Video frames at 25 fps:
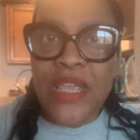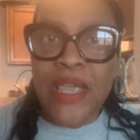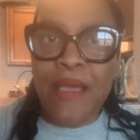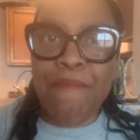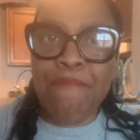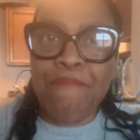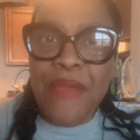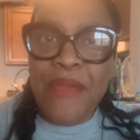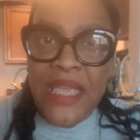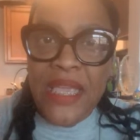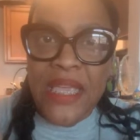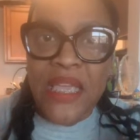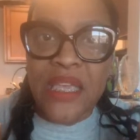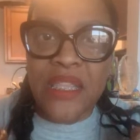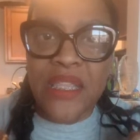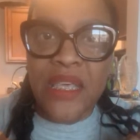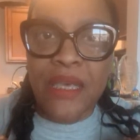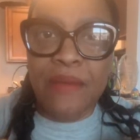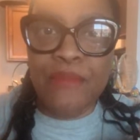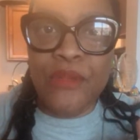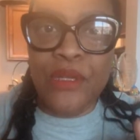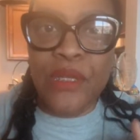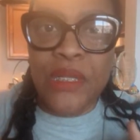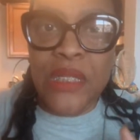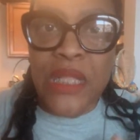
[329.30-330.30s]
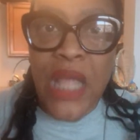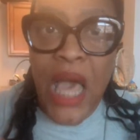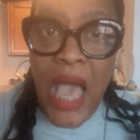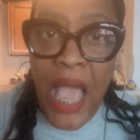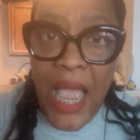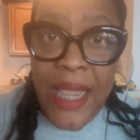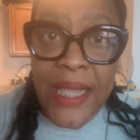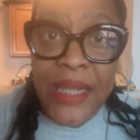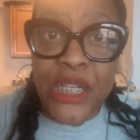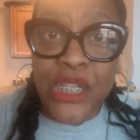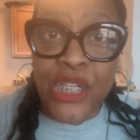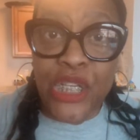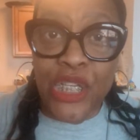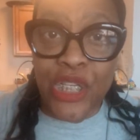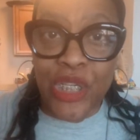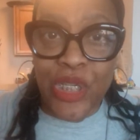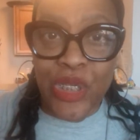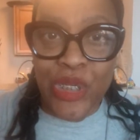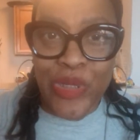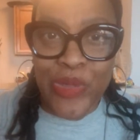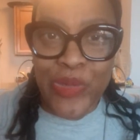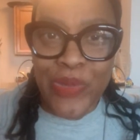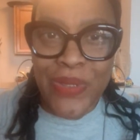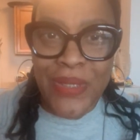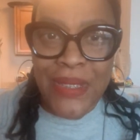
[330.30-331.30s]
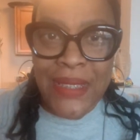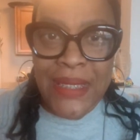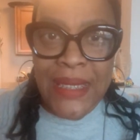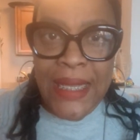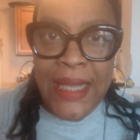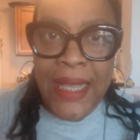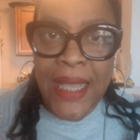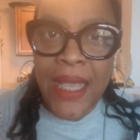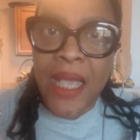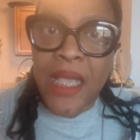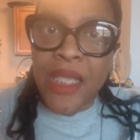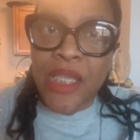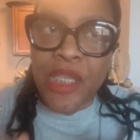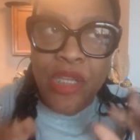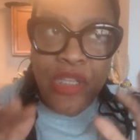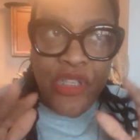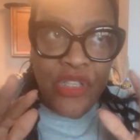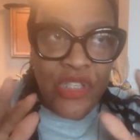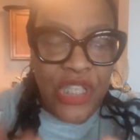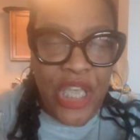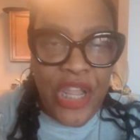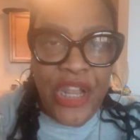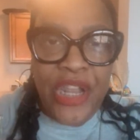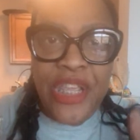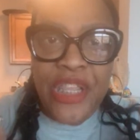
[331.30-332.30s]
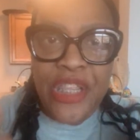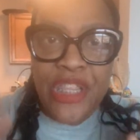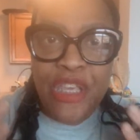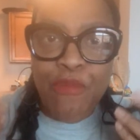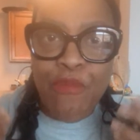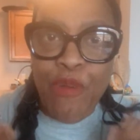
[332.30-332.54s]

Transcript: making them lie to you. You're setting them